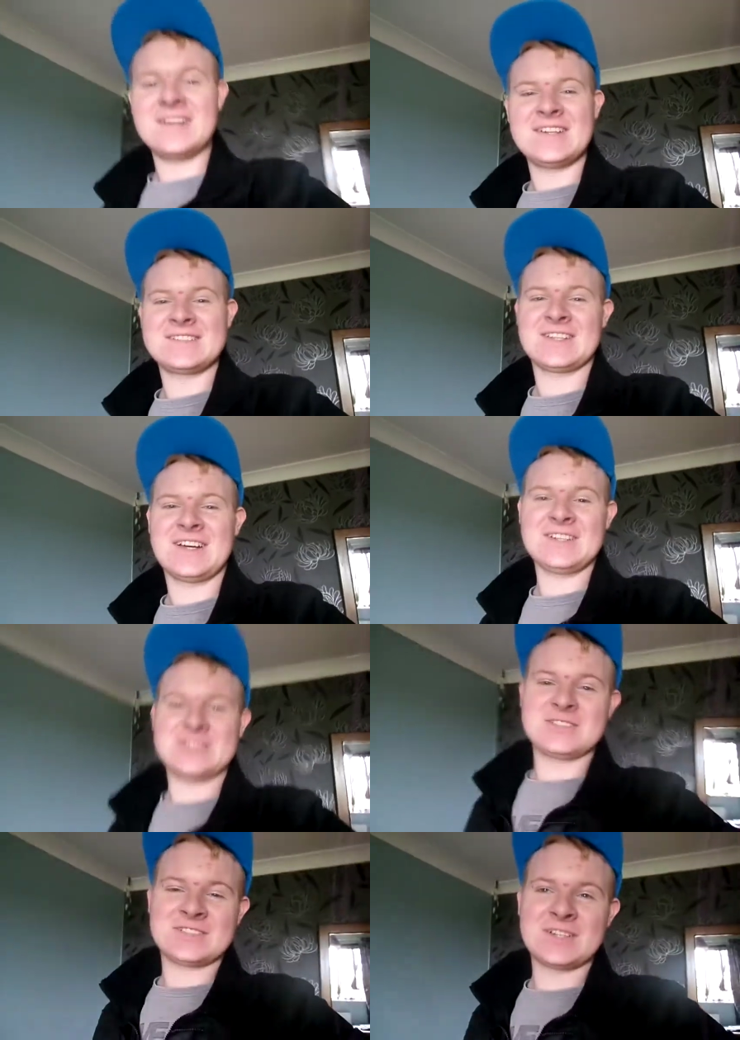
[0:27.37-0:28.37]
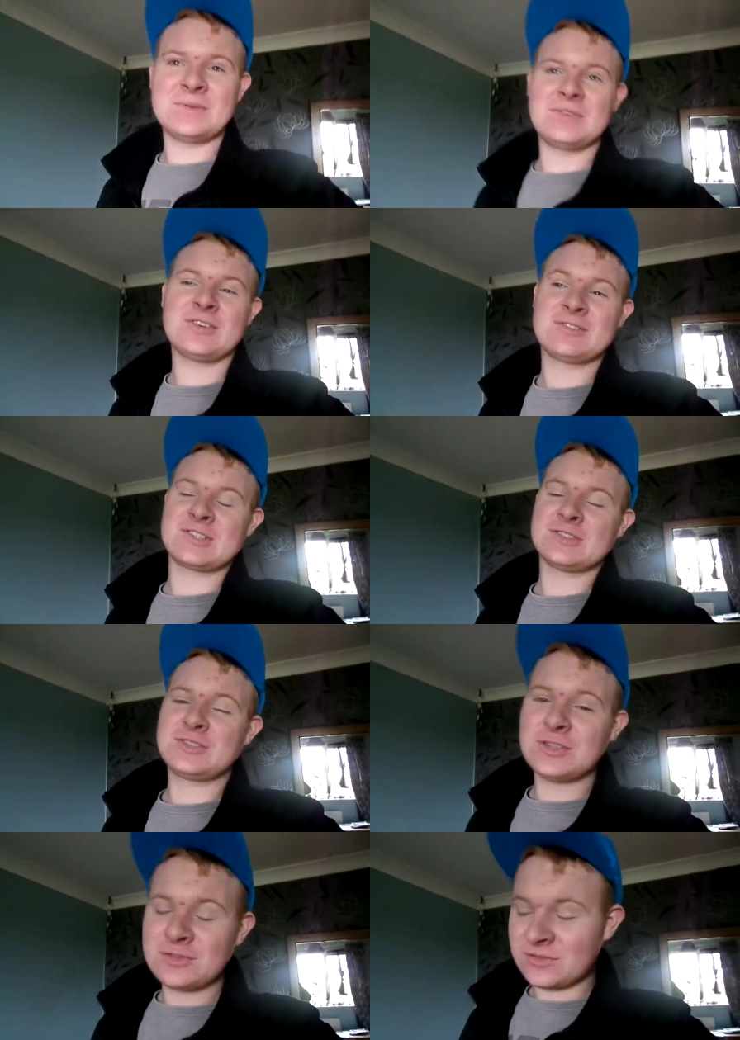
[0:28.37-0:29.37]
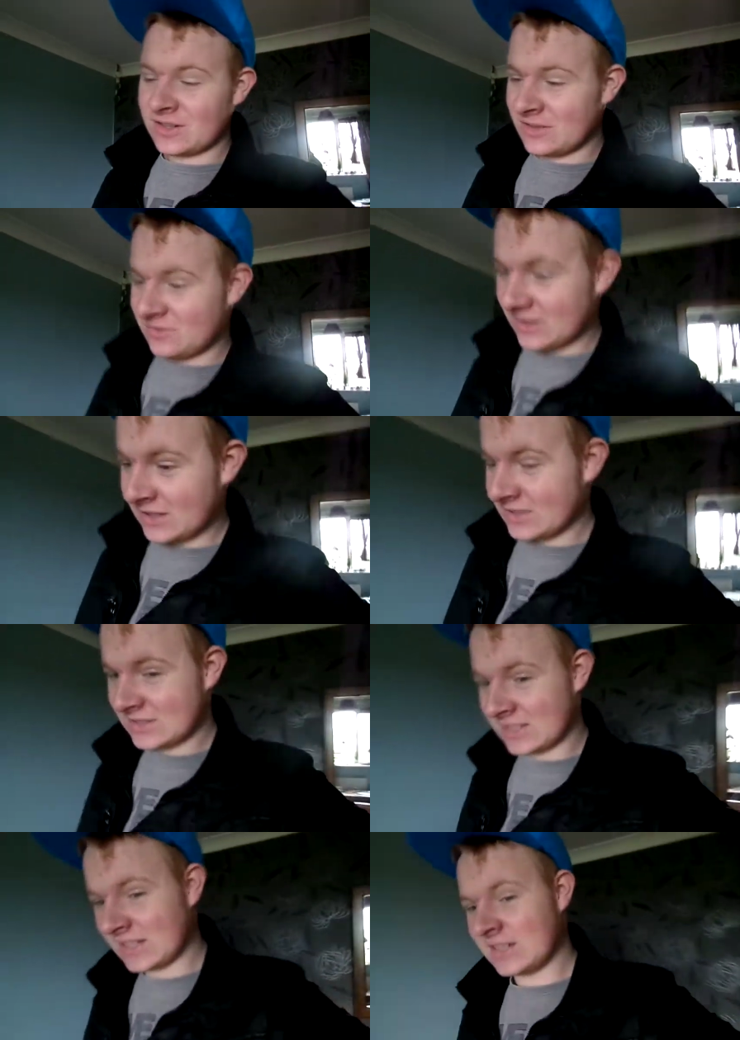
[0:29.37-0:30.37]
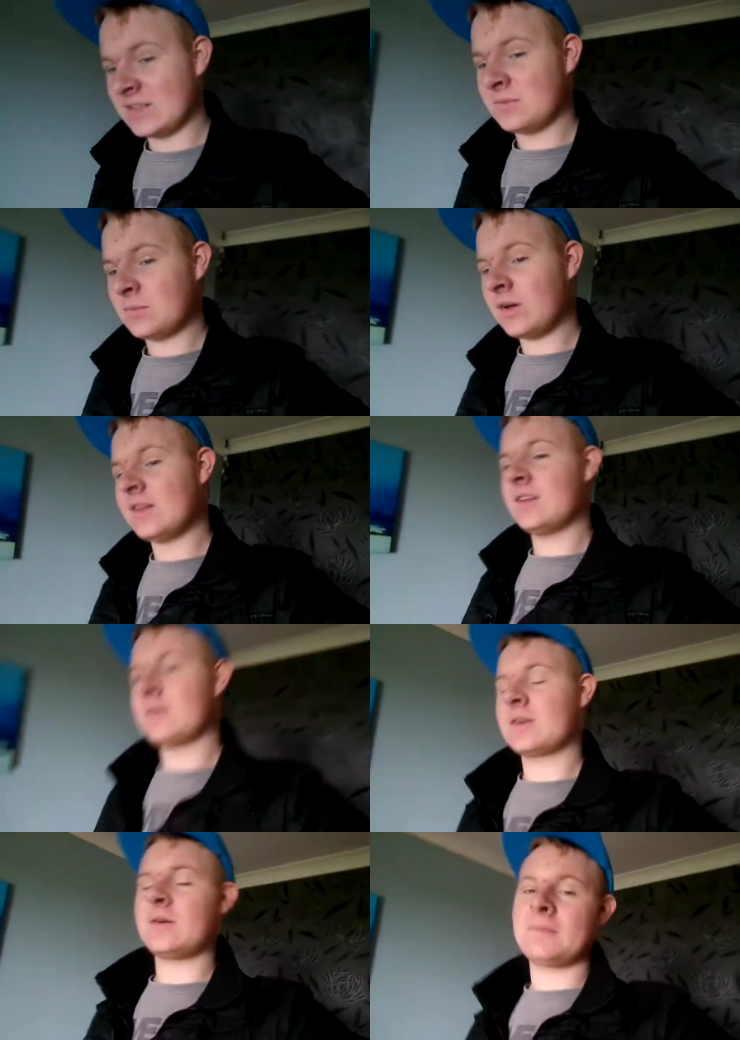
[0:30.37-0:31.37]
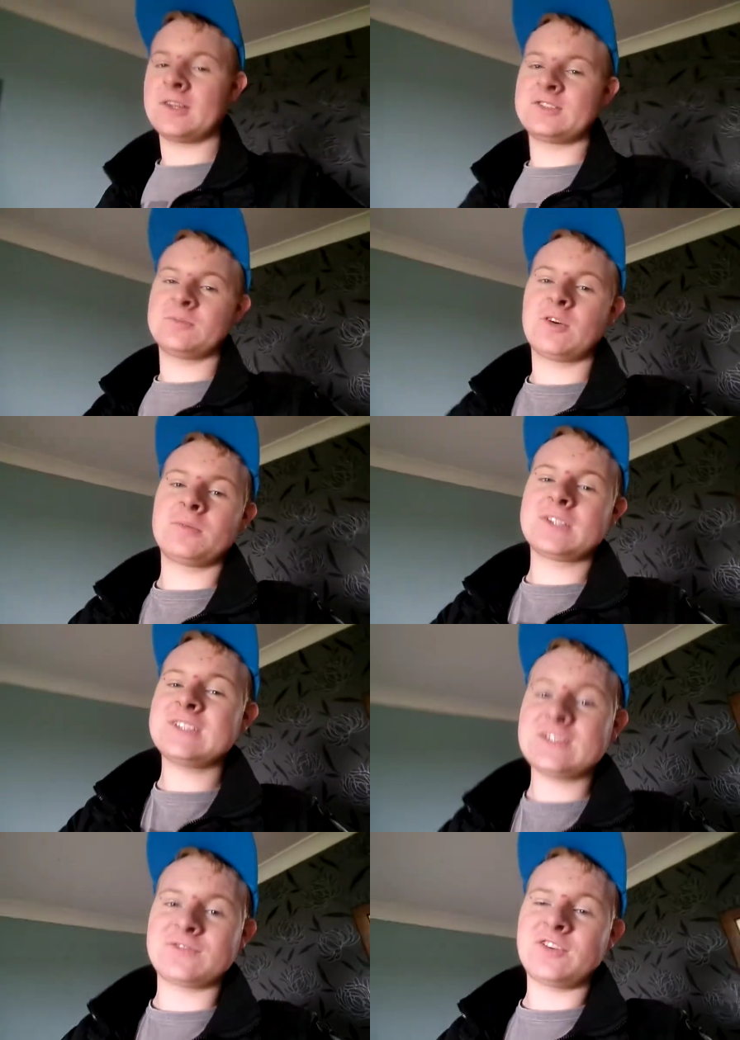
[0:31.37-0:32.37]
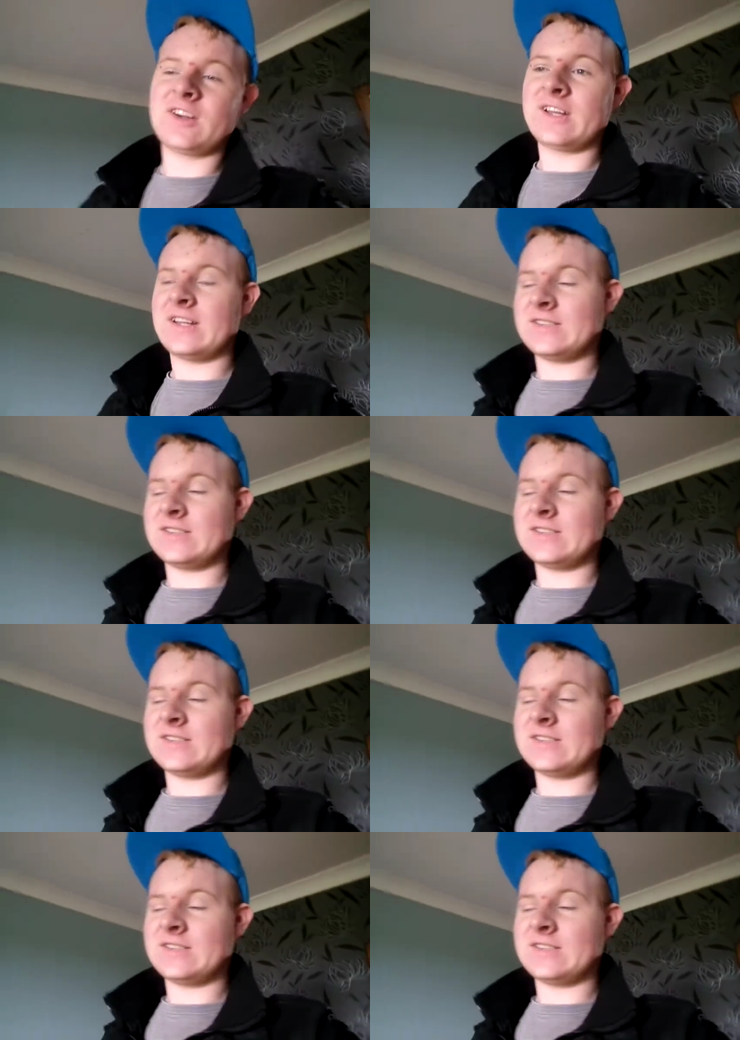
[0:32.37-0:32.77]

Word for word: So as you just heard, we've got to record two Friday Fun Days today, one that I'm going to upload tomorrow because it is Friday and it's